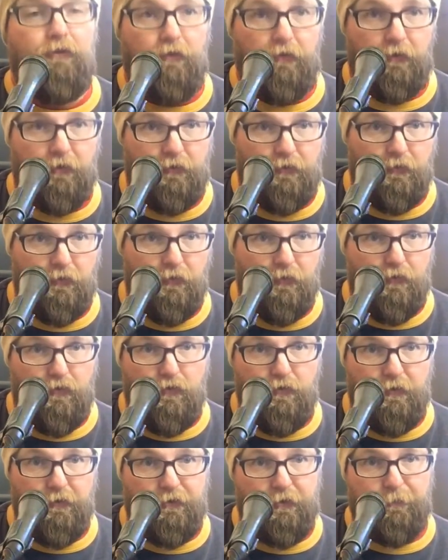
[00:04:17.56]
your
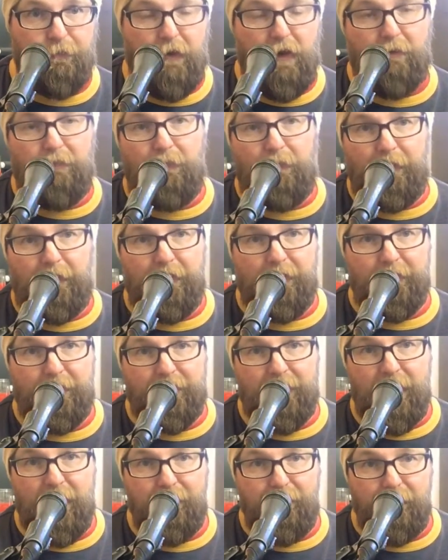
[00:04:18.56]
chords are probably going to
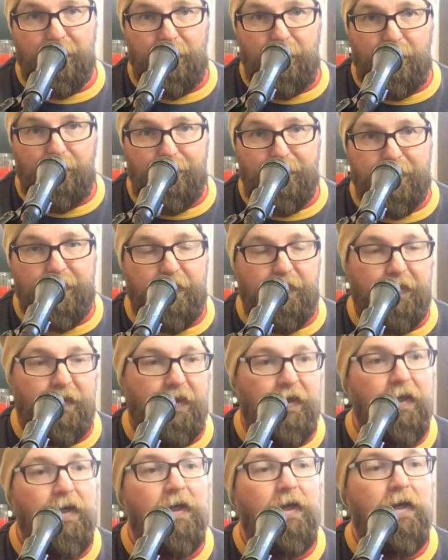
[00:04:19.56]
sound a little
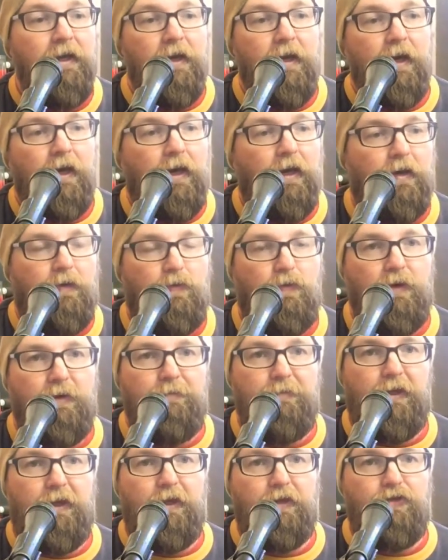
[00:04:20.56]
silly.
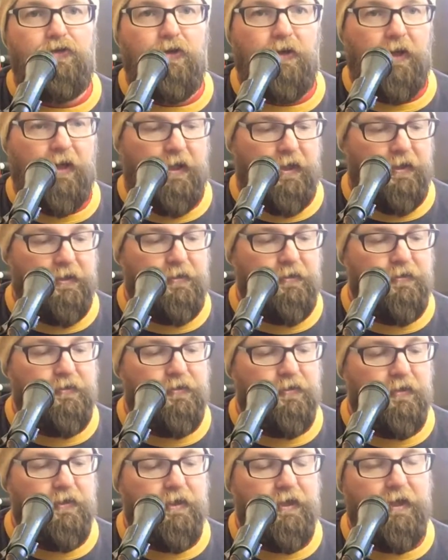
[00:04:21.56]
One, because your hands
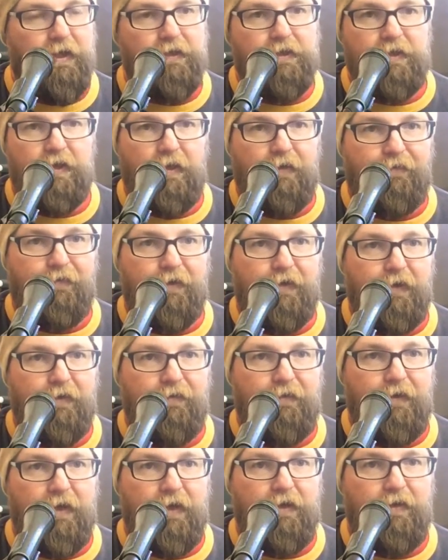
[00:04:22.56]
are not tough
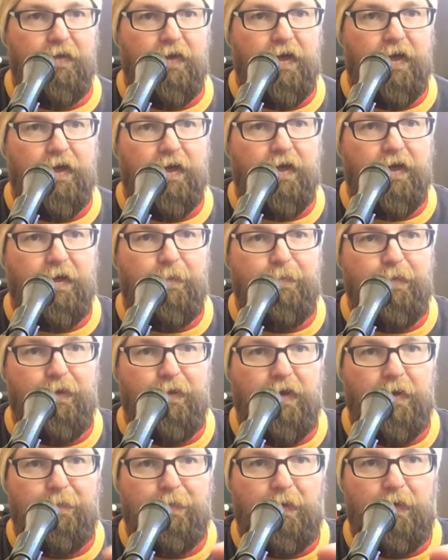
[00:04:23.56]
enough yet. You kind of got to build
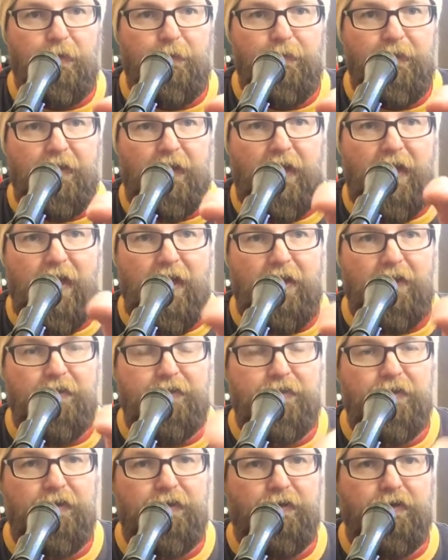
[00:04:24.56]
up a little bit of
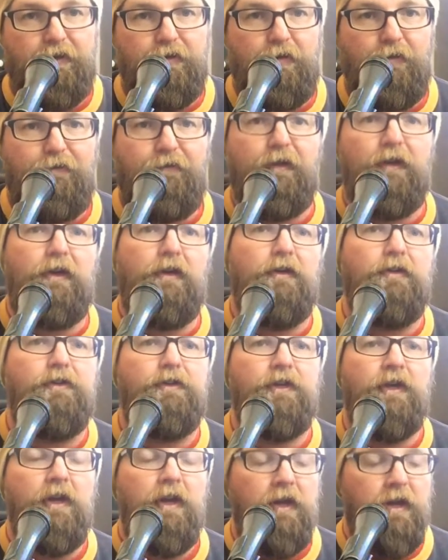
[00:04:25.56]
calluses on your
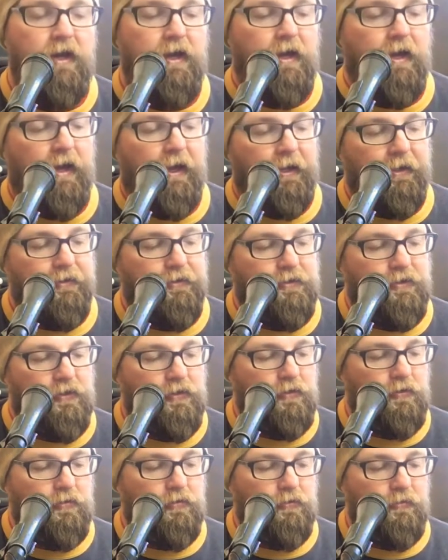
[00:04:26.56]
fingers. And
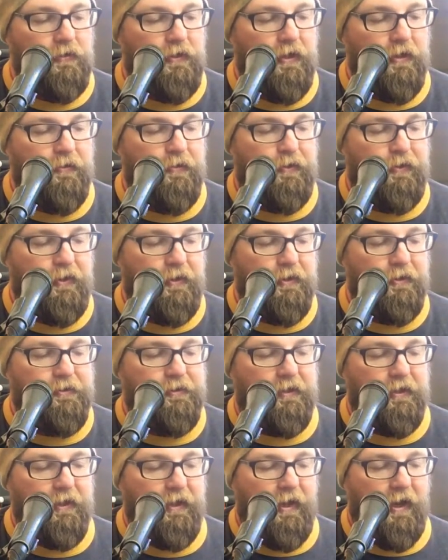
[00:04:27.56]
2, the other thing that's
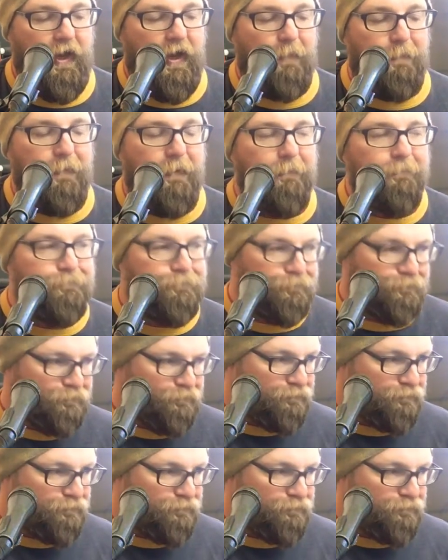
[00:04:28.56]
going to happen